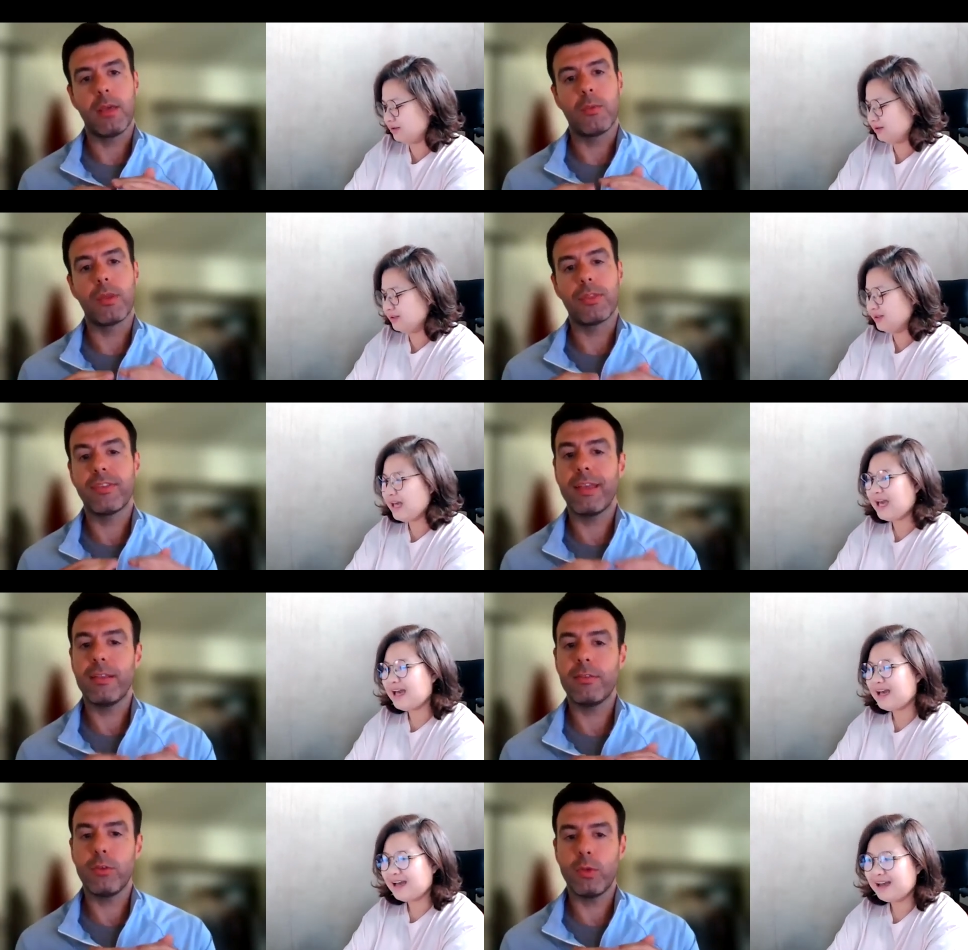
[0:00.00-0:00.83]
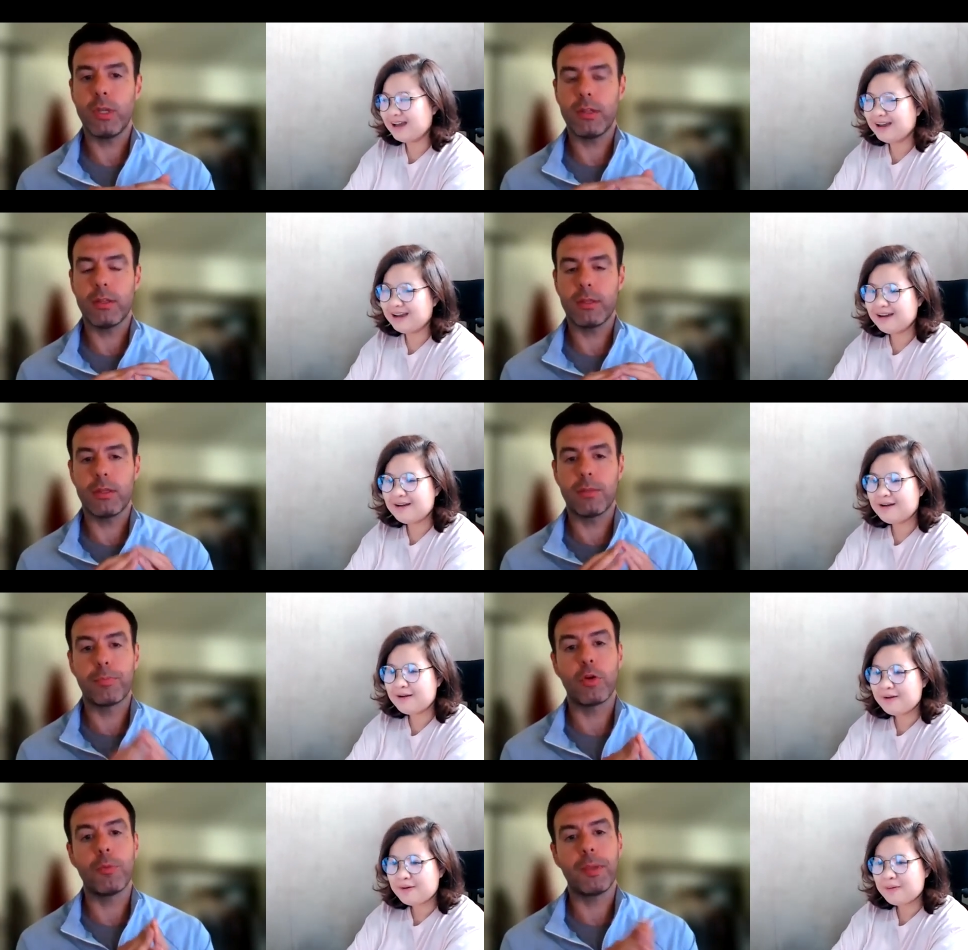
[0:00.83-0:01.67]
Speaker 1: With TENS unit, the the
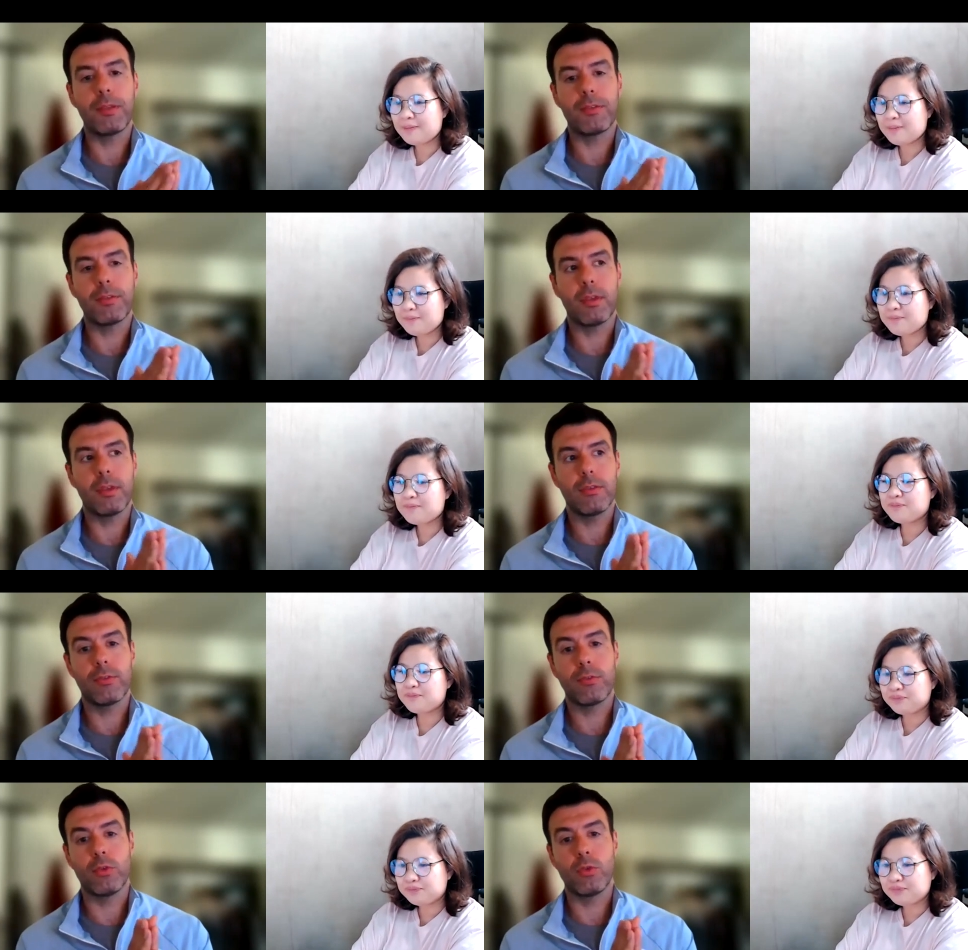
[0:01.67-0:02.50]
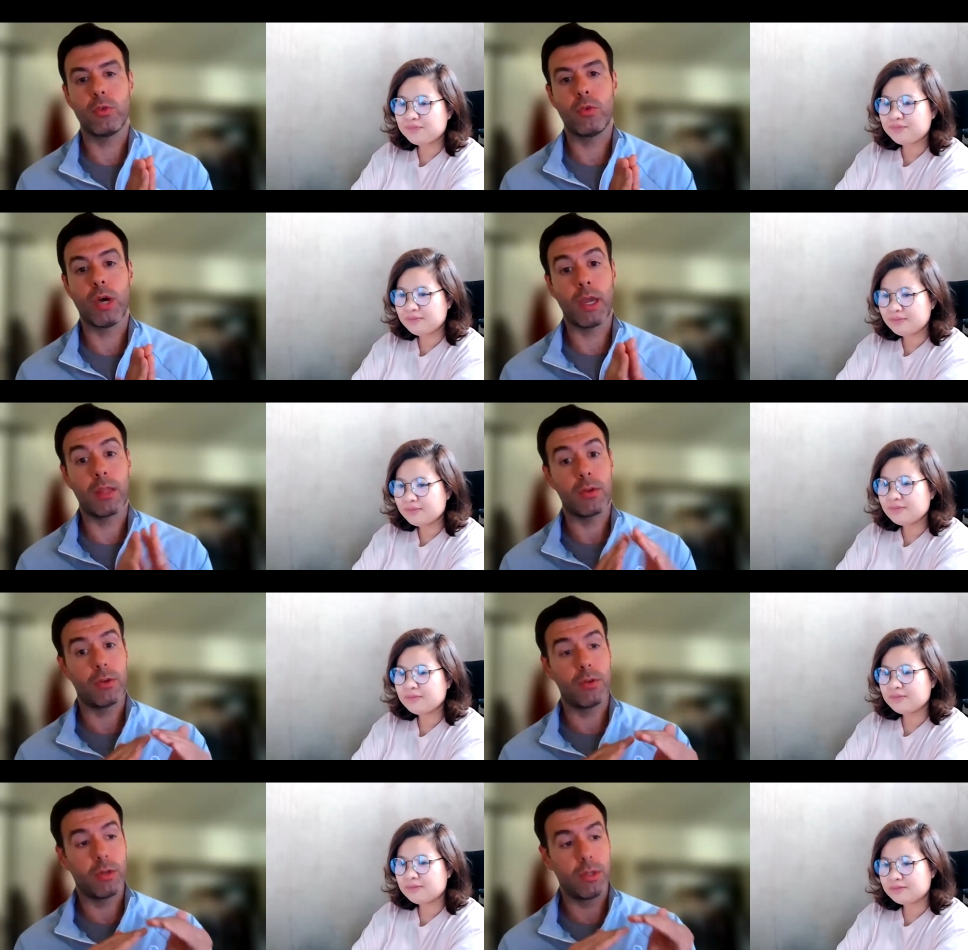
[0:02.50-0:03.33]
purpose is to
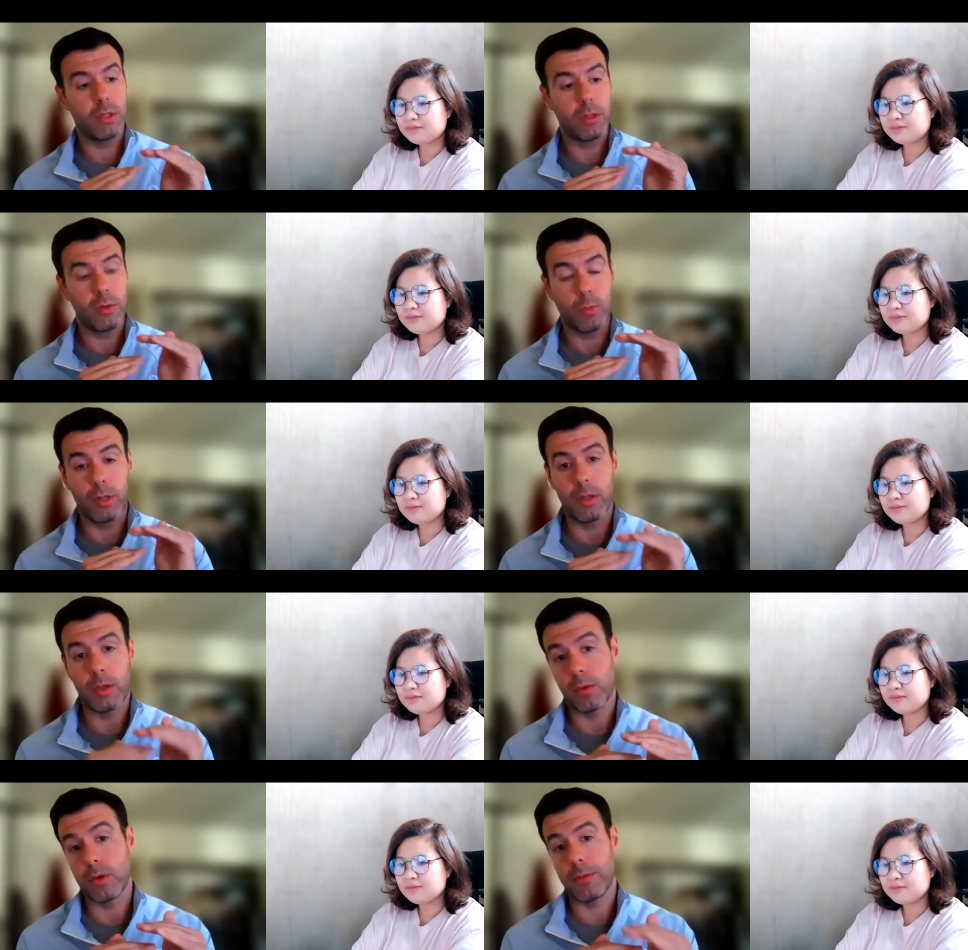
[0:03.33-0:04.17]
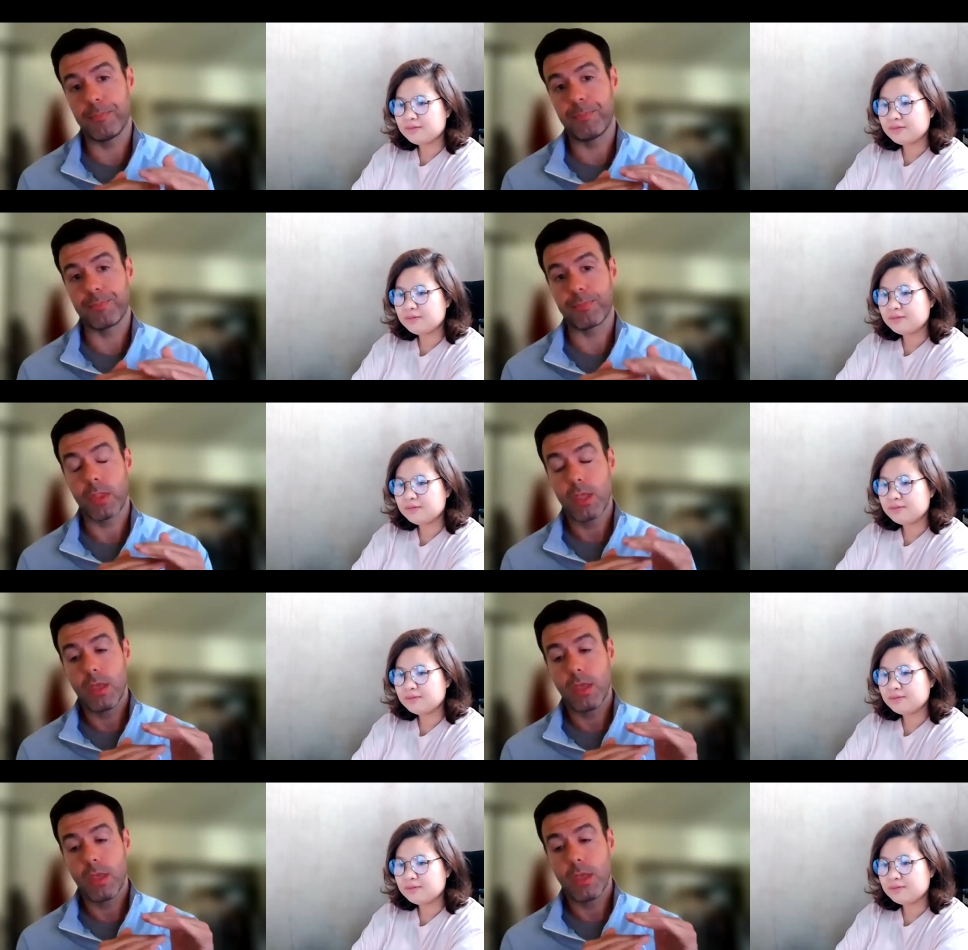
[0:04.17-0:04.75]
either re, um,